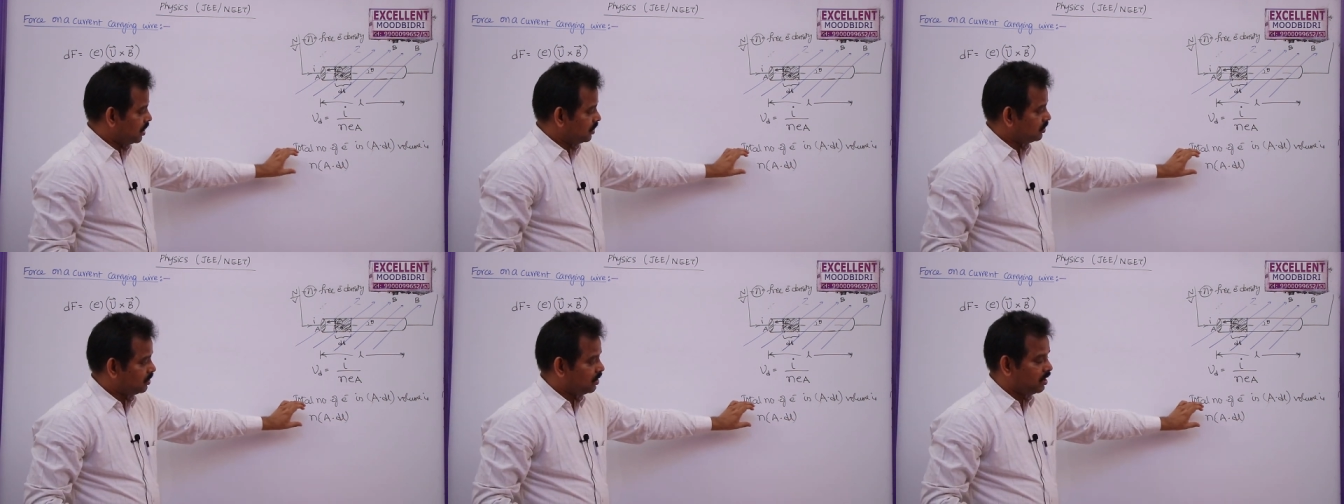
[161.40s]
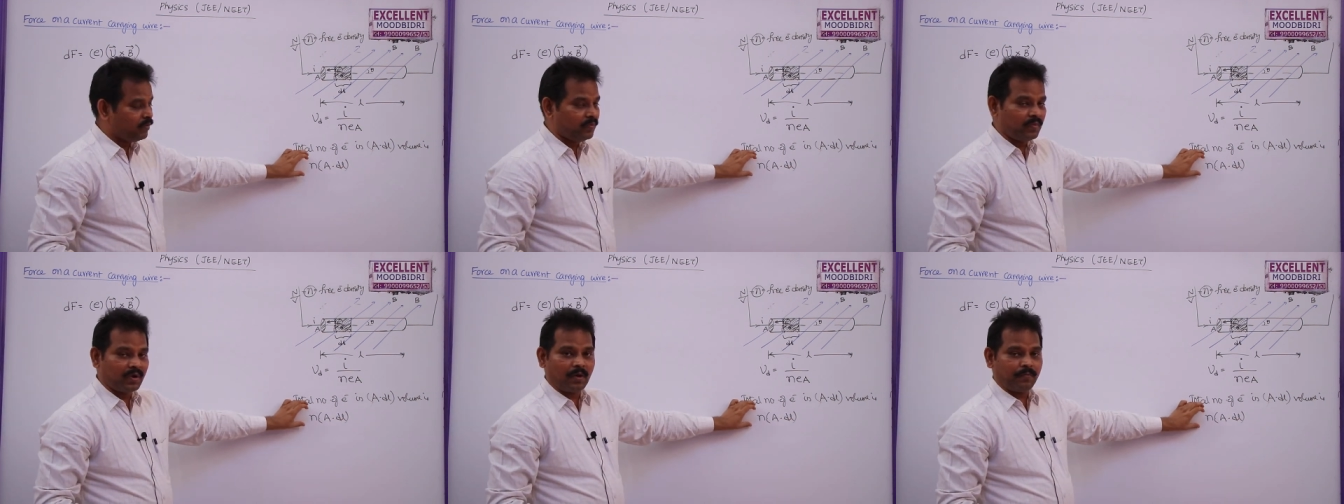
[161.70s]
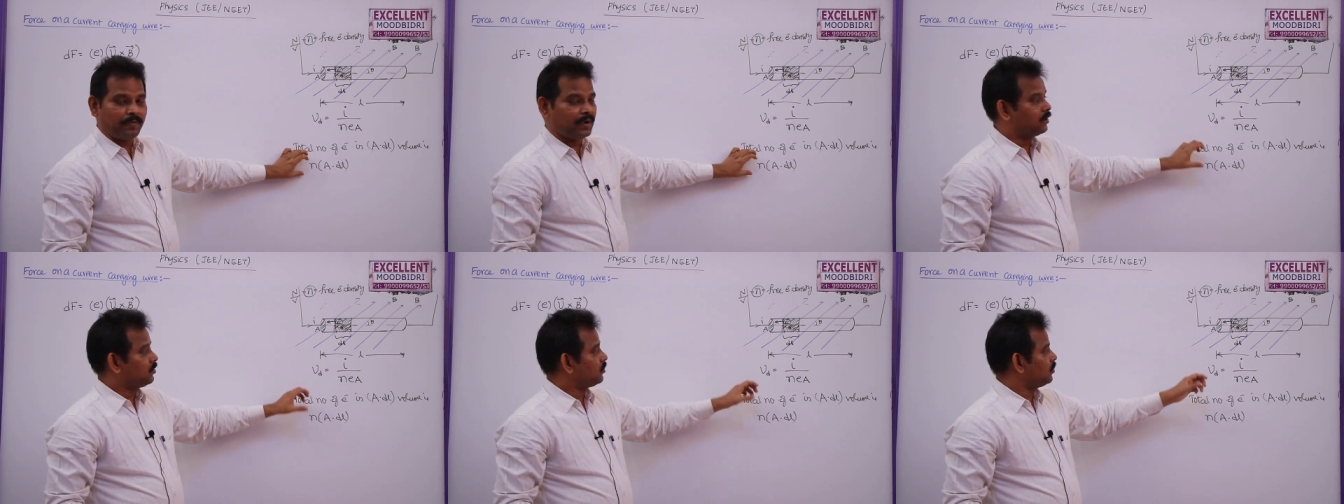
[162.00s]
are the number
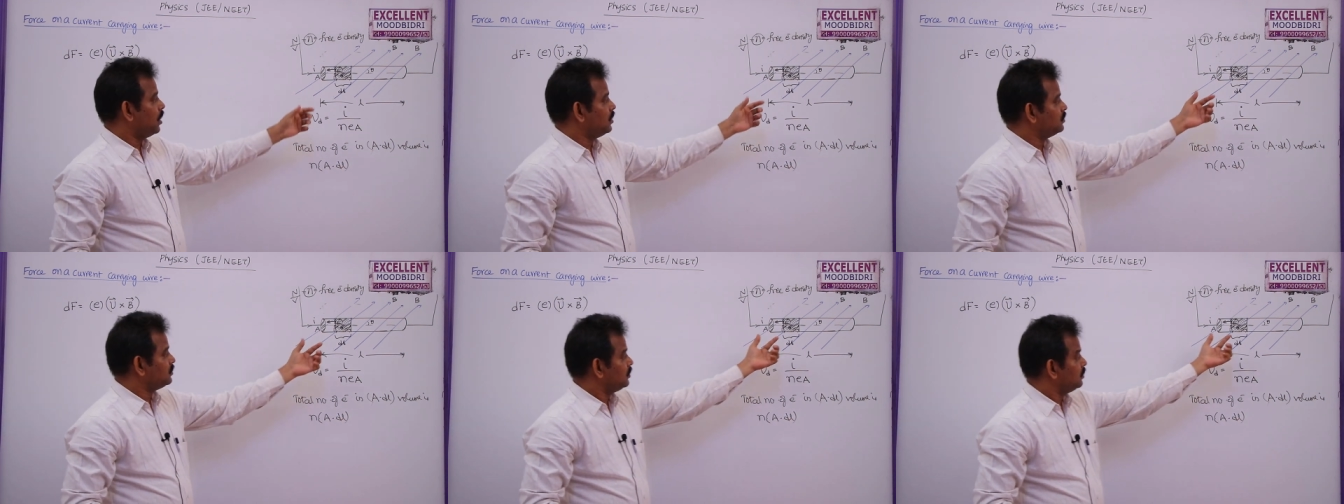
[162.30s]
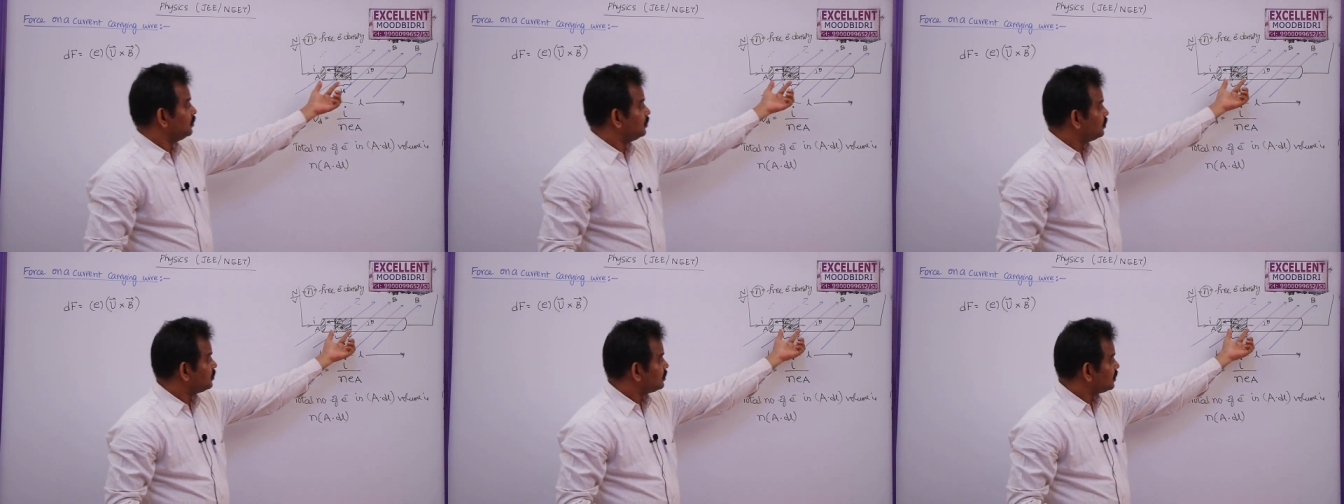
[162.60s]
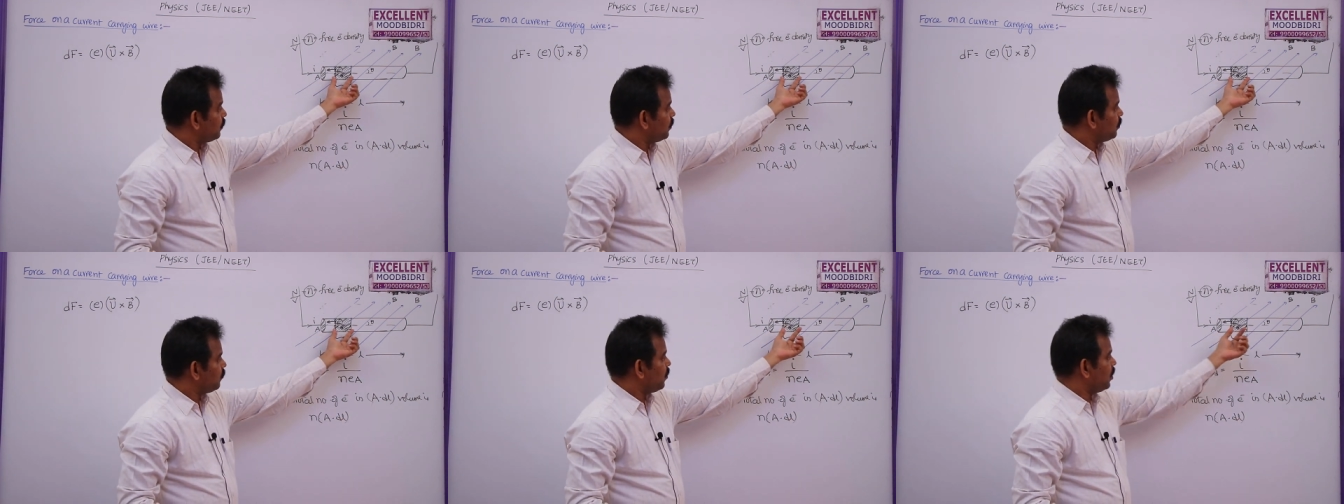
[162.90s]
of electrons in this
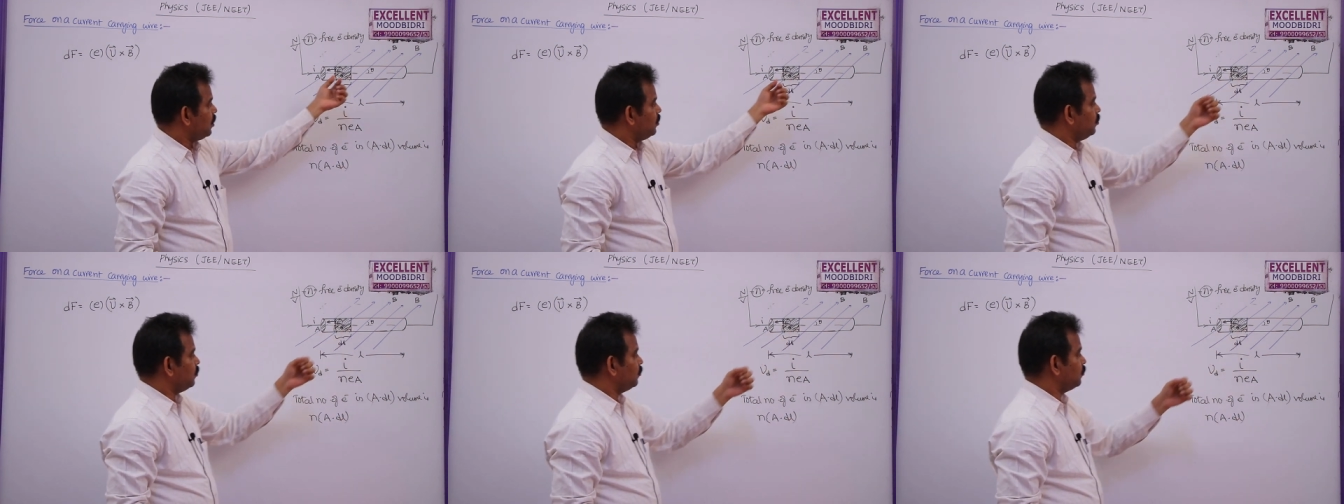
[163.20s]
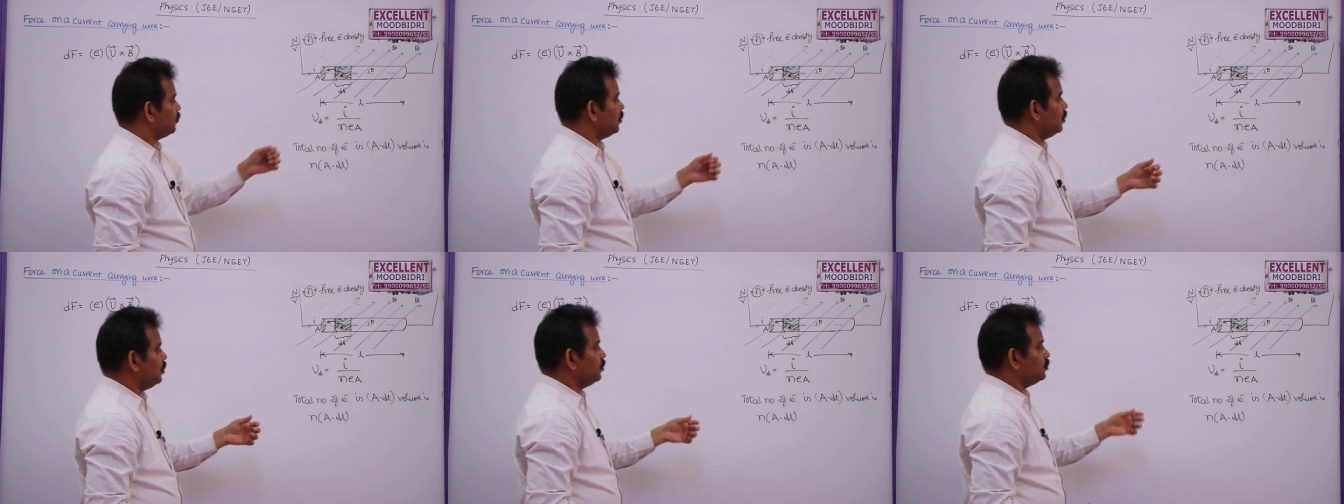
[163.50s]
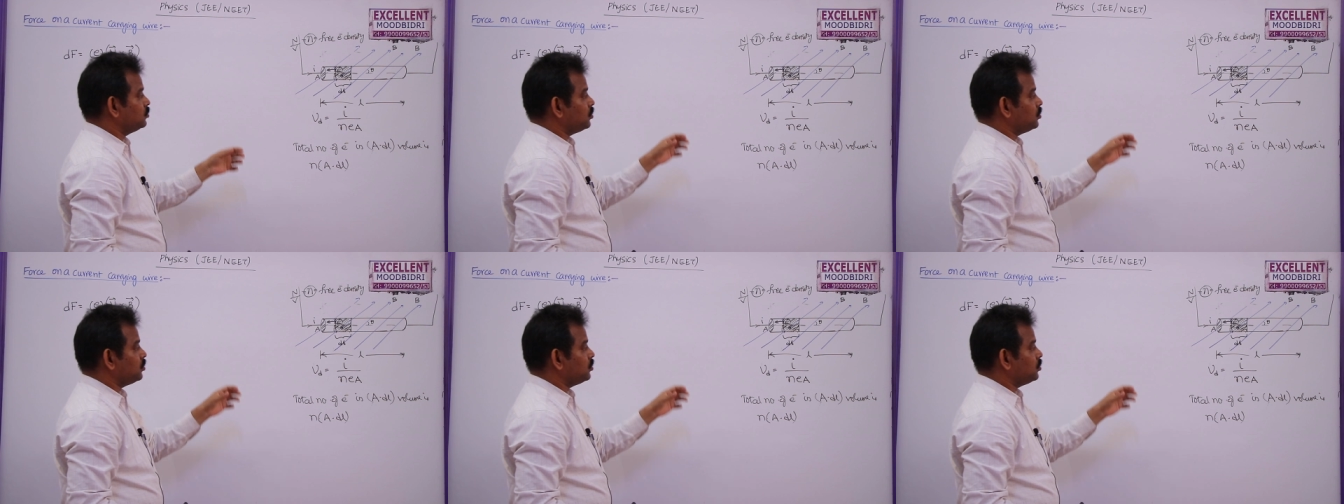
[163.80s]
given volume.